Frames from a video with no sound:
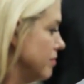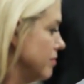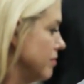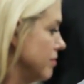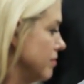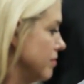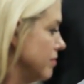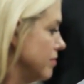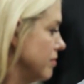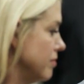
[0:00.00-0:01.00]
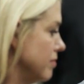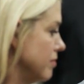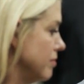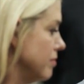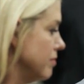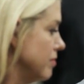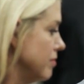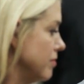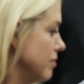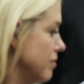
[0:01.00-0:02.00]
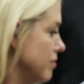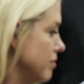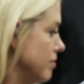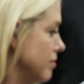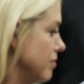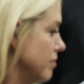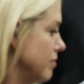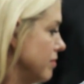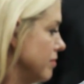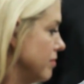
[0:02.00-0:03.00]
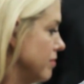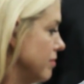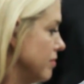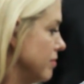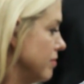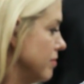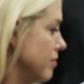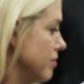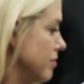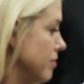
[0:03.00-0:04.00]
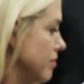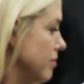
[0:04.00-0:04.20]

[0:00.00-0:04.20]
(not speaking)